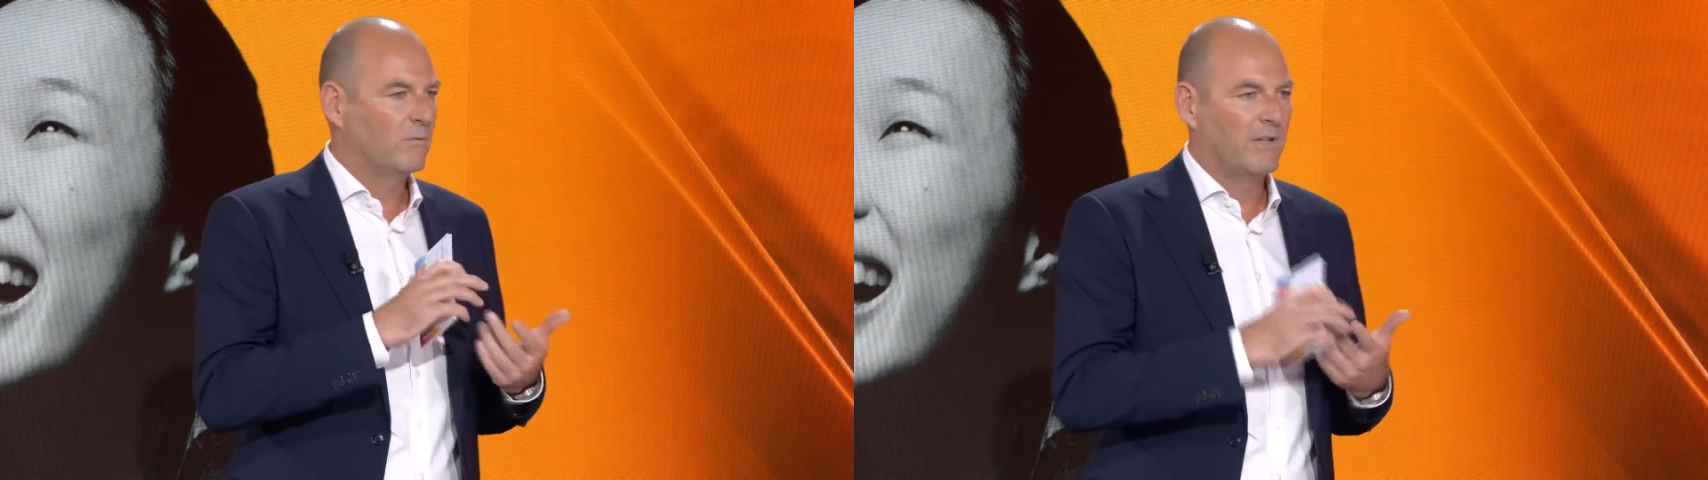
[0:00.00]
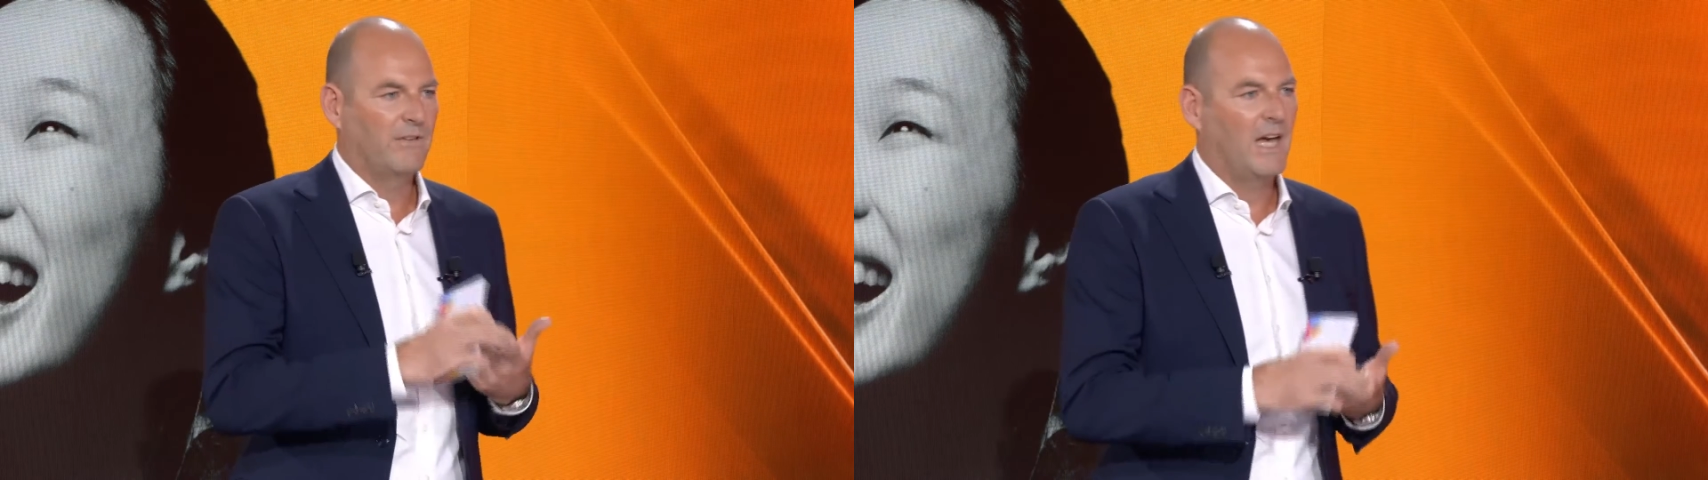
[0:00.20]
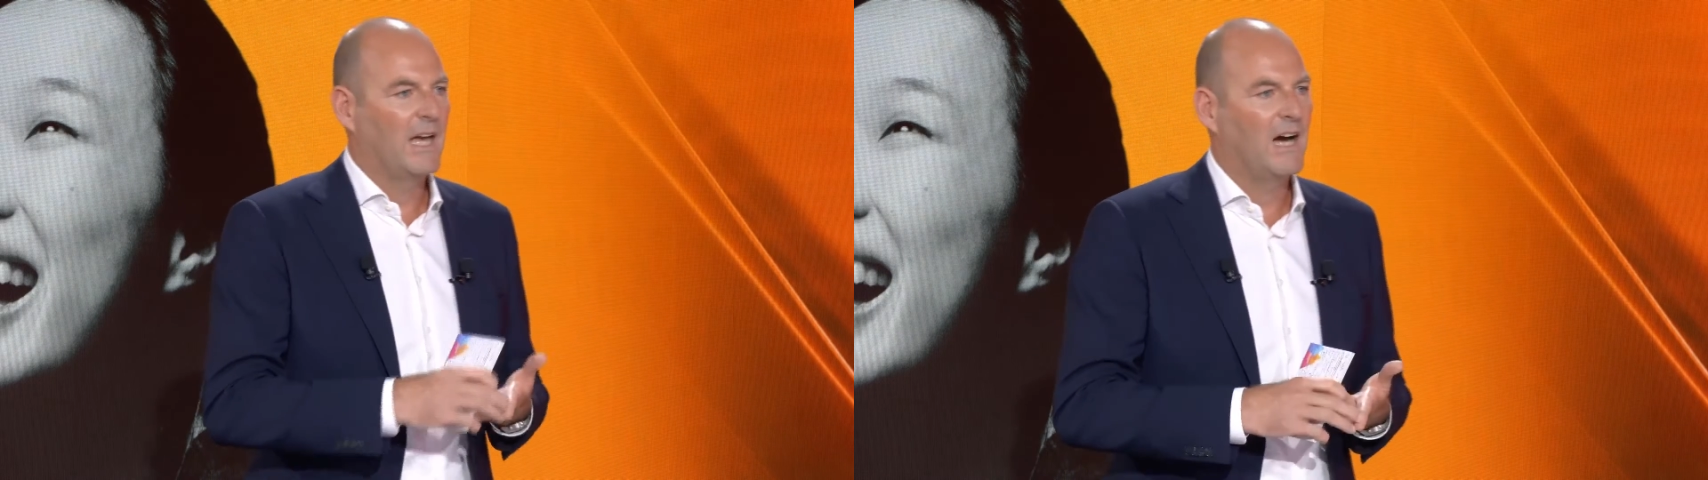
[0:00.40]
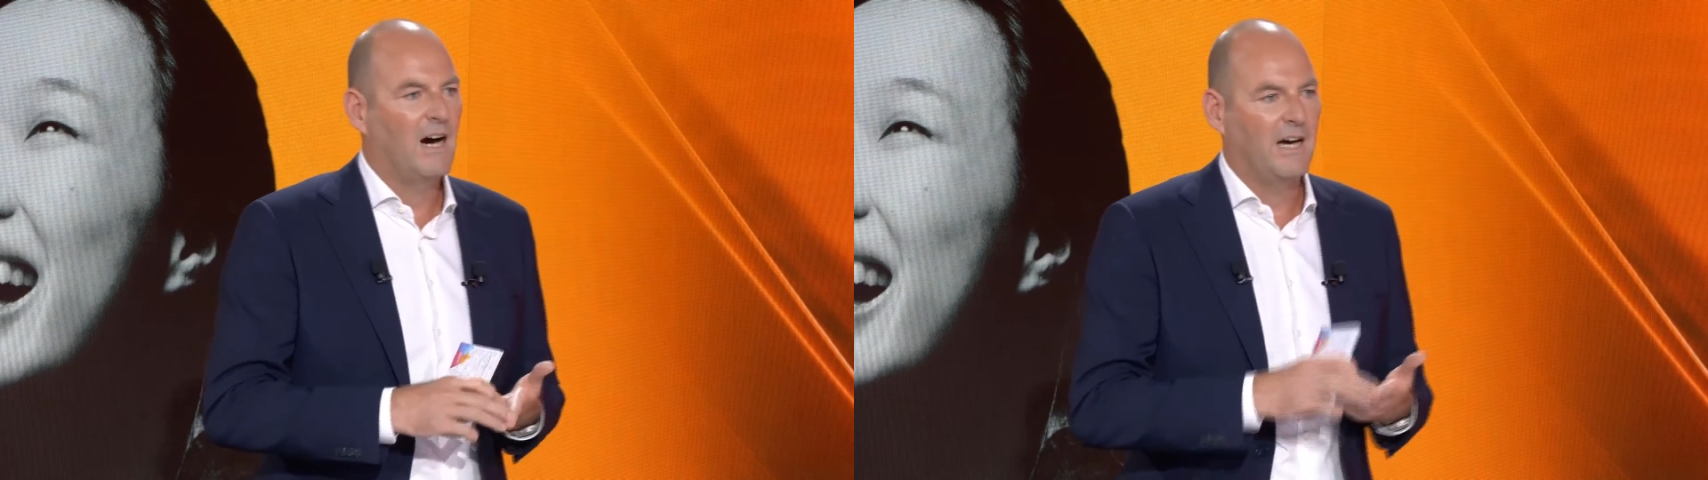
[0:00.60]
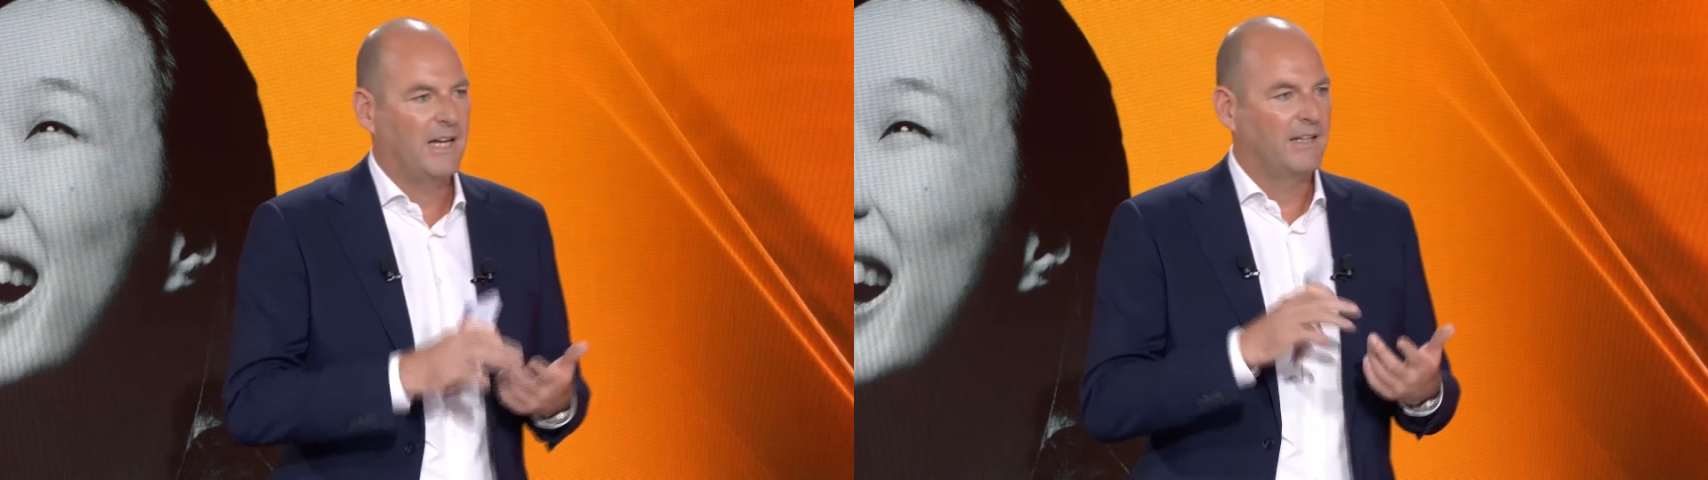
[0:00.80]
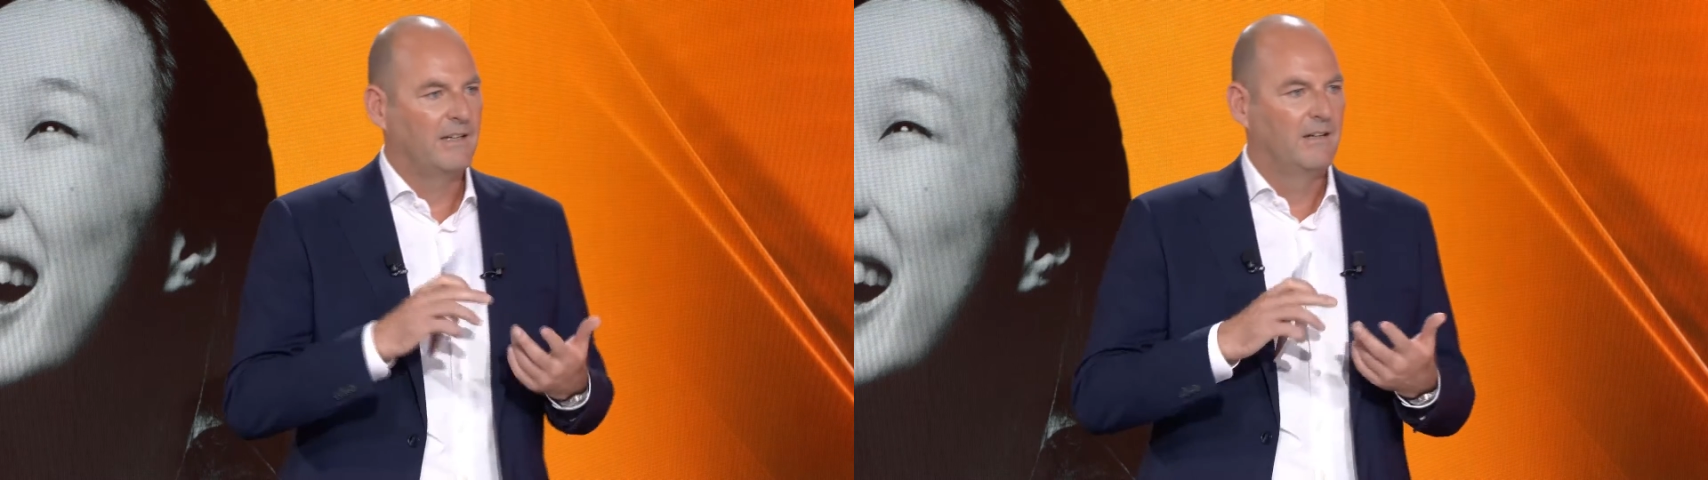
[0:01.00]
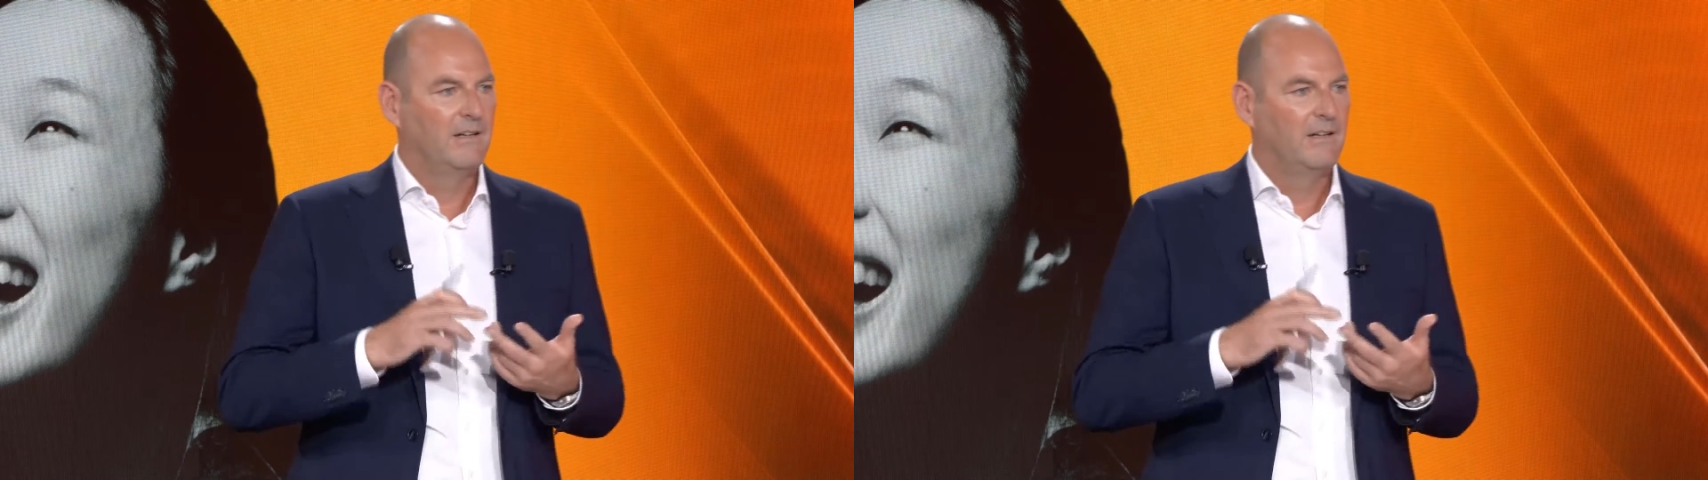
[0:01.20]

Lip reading: with AI,